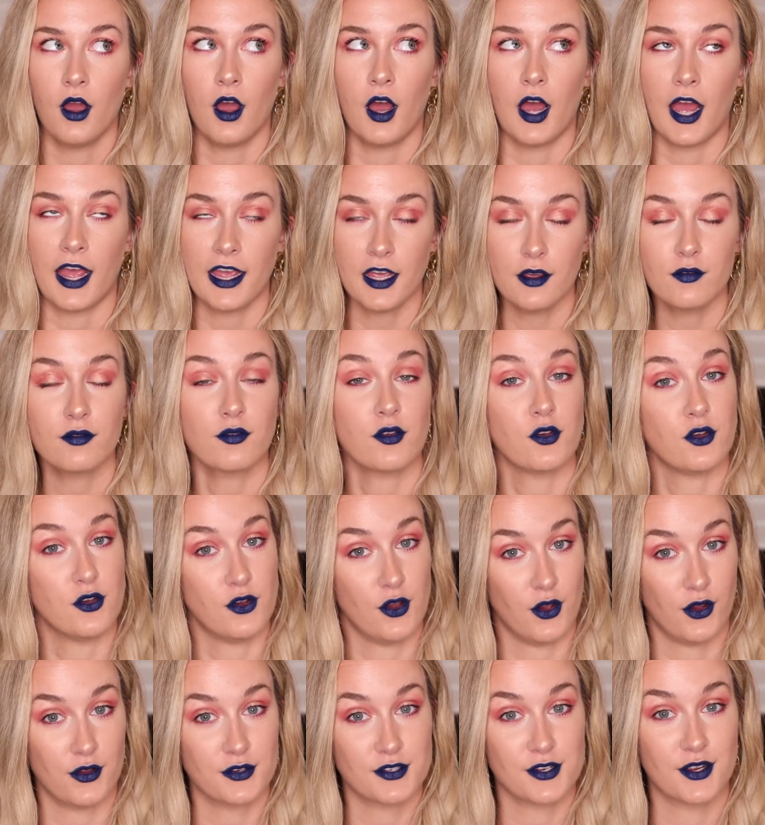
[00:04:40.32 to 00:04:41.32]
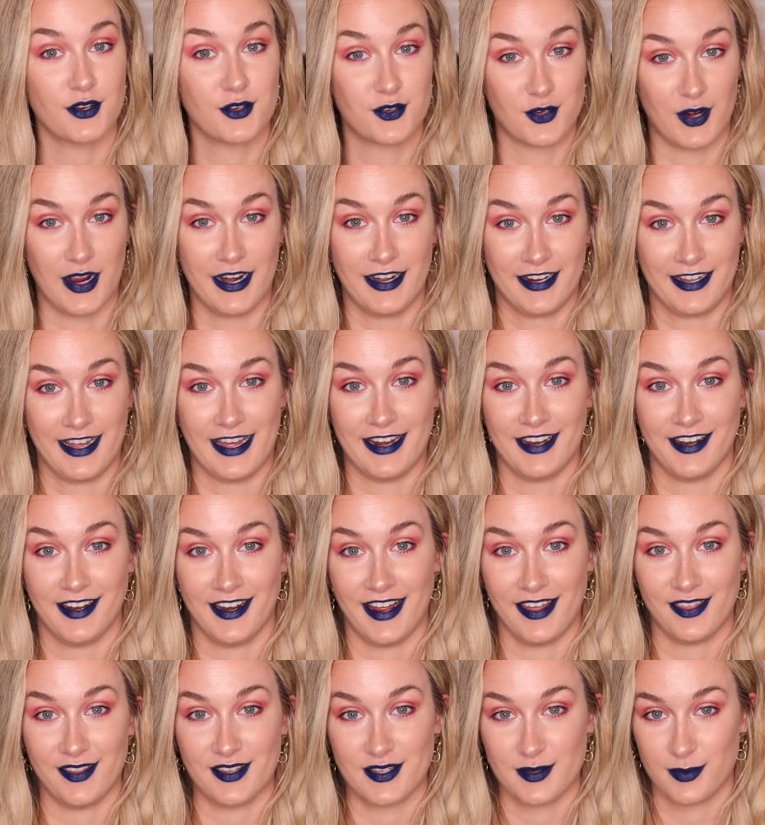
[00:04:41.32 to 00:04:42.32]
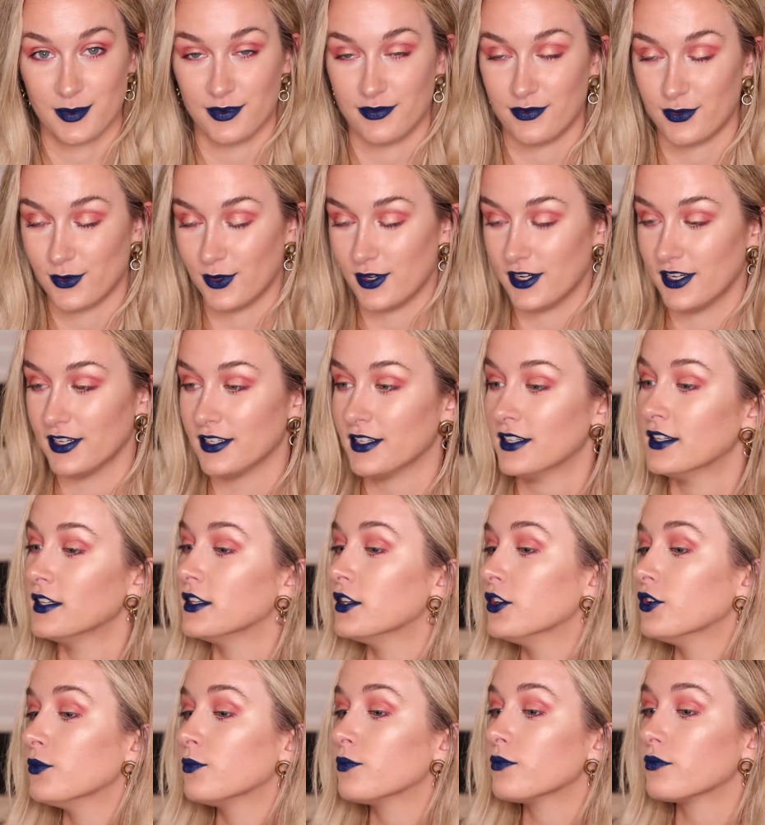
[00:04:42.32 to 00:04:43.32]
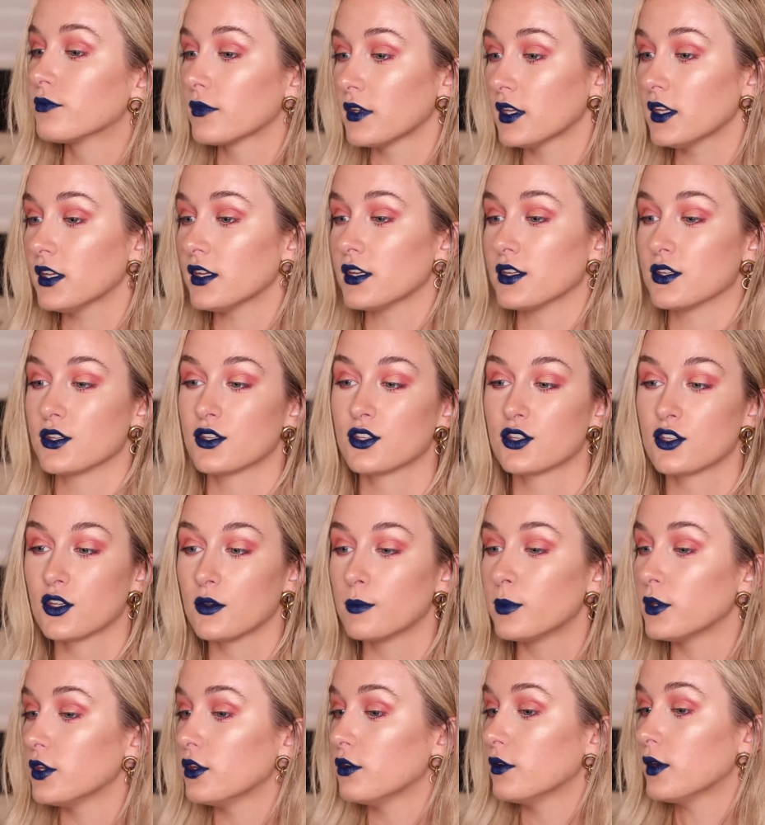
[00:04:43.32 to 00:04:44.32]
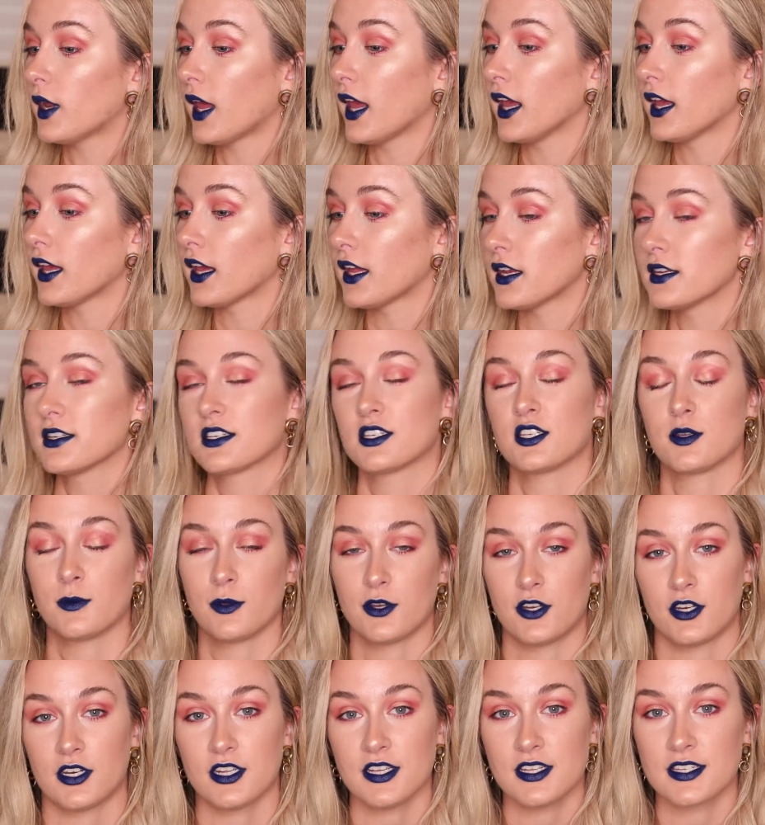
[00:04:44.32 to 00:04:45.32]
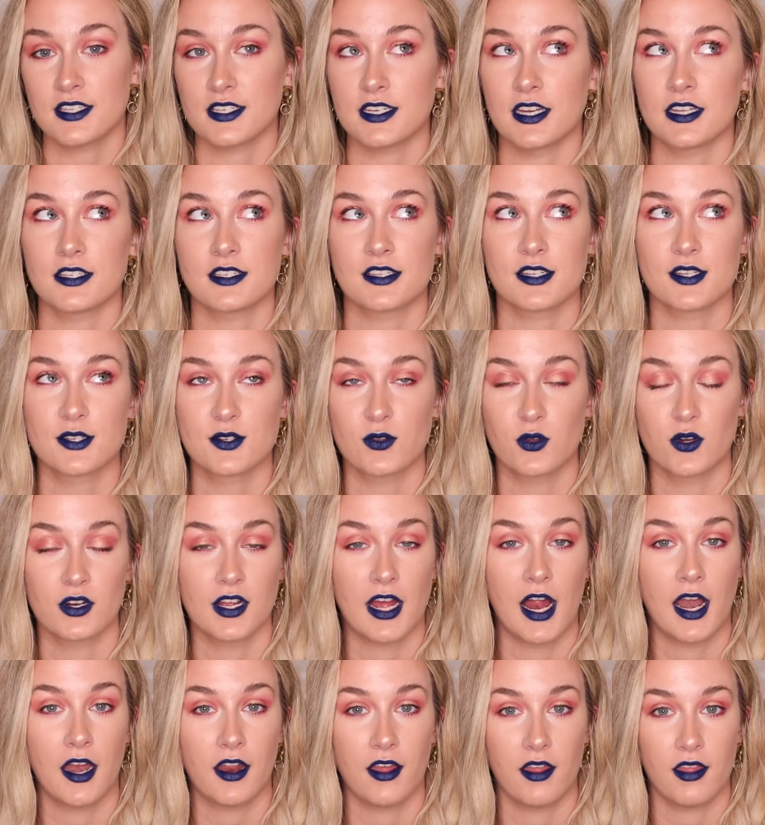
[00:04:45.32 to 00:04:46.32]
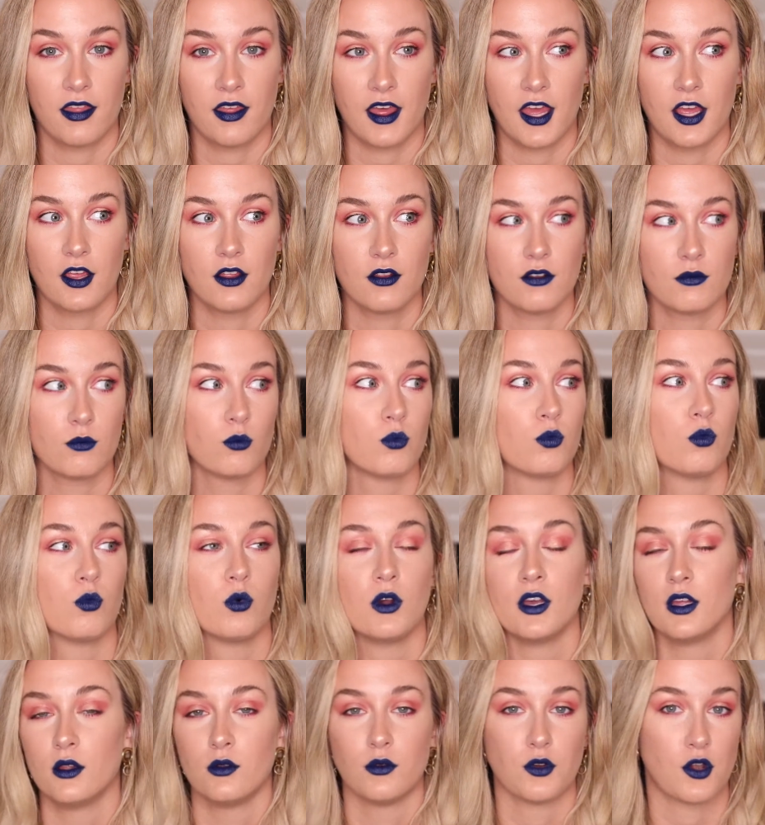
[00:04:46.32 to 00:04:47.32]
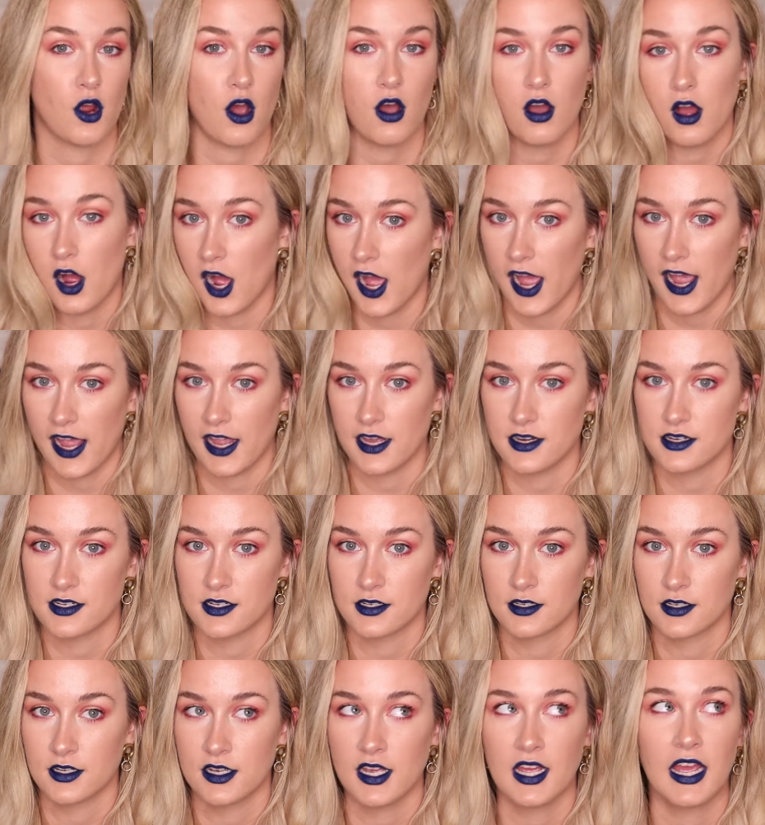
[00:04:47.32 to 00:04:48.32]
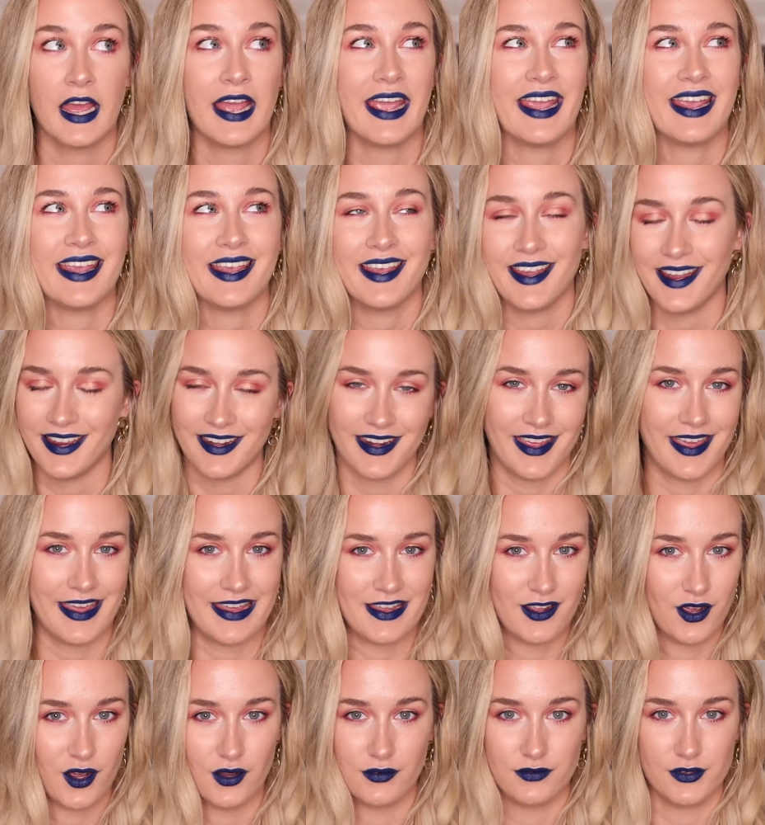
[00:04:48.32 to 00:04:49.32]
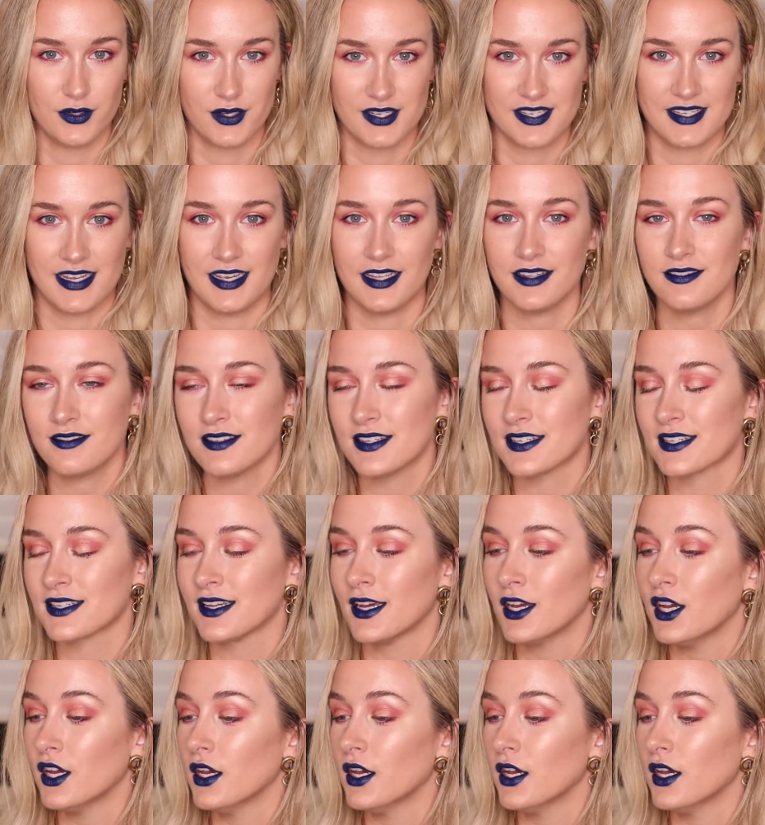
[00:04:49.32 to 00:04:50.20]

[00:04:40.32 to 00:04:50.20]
I have not tried a colour like this before. It is super unique, and to be honest, it's the sort of colour that will not hide any of your sins.